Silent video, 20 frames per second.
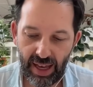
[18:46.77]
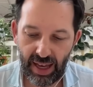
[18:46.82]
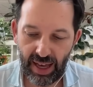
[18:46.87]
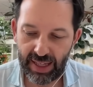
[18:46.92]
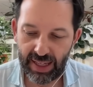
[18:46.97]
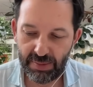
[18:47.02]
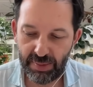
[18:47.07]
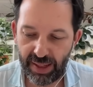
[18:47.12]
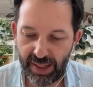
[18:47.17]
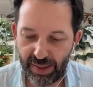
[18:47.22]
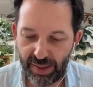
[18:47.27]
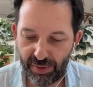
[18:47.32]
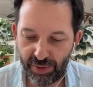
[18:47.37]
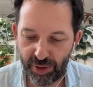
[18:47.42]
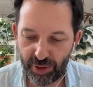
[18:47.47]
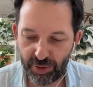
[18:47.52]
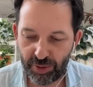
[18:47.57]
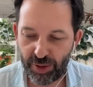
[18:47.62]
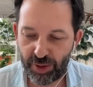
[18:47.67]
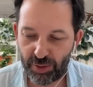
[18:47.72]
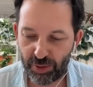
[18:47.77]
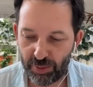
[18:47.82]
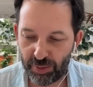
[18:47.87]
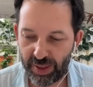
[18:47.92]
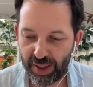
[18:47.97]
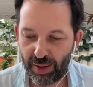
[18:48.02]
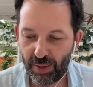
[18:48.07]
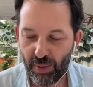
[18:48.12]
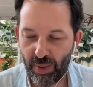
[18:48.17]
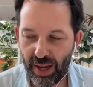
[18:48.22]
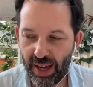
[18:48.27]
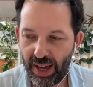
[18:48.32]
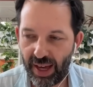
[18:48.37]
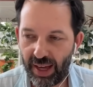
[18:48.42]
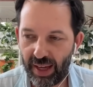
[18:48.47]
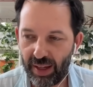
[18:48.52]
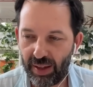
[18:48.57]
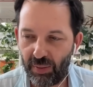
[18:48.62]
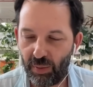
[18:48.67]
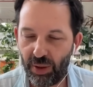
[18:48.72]
as many viewers will be
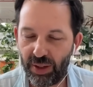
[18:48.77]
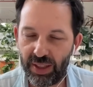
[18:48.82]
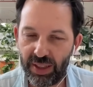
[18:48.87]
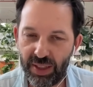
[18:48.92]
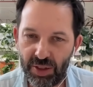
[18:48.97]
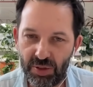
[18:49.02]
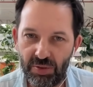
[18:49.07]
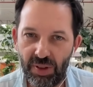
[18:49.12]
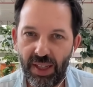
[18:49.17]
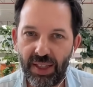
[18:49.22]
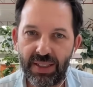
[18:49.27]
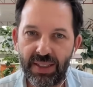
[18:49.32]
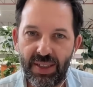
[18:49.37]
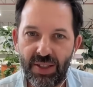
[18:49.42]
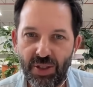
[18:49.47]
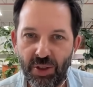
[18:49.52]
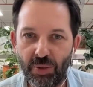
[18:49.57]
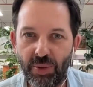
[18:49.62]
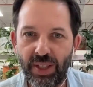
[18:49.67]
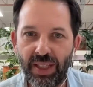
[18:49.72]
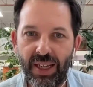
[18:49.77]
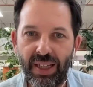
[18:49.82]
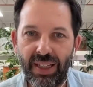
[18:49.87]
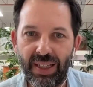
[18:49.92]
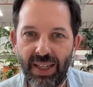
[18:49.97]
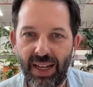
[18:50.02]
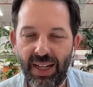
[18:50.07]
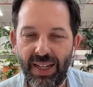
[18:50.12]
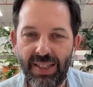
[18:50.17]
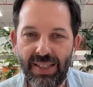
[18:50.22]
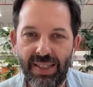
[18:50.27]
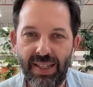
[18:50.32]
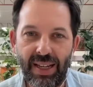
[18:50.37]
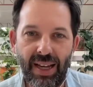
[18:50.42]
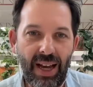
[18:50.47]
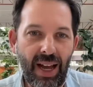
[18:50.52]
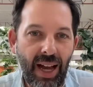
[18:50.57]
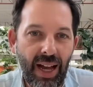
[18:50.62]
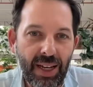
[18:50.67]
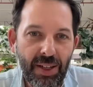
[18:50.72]
aware, what Israel is doing in
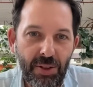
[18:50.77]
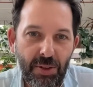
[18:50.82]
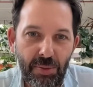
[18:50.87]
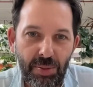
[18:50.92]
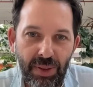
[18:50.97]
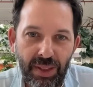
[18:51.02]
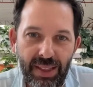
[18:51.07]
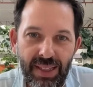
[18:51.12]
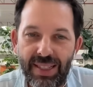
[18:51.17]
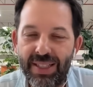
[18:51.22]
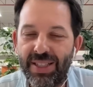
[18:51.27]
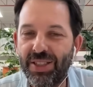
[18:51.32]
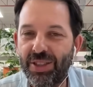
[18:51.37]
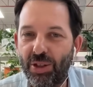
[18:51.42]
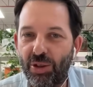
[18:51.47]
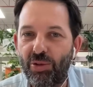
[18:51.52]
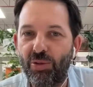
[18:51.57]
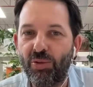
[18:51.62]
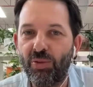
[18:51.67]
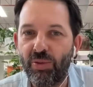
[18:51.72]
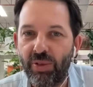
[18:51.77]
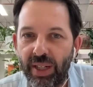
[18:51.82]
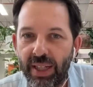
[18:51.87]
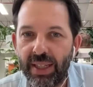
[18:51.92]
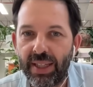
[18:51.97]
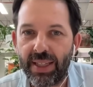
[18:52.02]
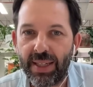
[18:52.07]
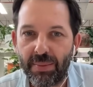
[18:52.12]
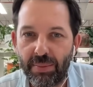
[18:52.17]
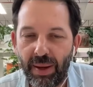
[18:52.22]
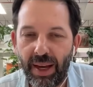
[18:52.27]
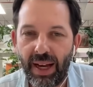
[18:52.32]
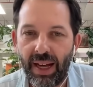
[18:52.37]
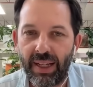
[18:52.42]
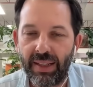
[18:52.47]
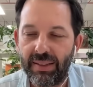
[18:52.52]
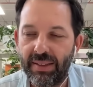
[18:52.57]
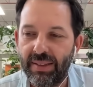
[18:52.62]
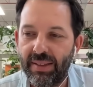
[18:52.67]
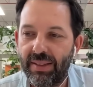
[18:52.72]
Gaza arguably is not really
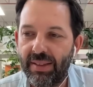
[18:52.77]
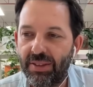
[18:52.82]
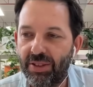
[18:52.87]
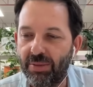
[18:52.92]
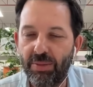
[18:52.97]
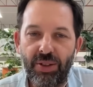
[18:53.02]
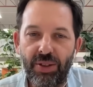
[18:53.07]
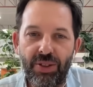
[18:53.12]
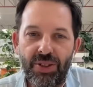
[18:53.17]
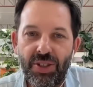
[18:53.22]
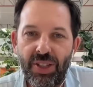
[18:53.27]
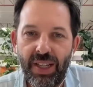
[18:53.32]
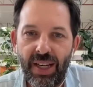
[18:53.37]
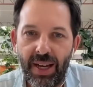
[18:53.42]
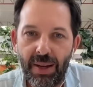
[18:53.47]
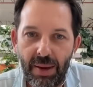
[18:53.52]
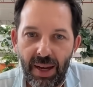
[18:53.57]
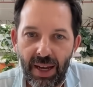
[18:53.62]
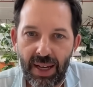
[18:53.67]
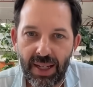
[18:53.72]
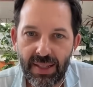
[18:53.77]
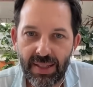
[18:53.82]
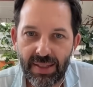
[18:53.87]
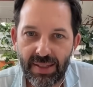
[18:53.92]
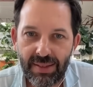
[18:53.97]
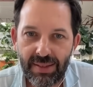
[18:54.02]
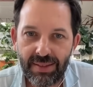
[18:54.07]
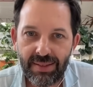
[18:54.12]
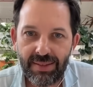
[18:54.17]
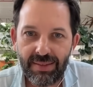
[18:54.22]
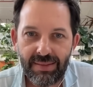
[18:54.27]
about demolishing Hamas.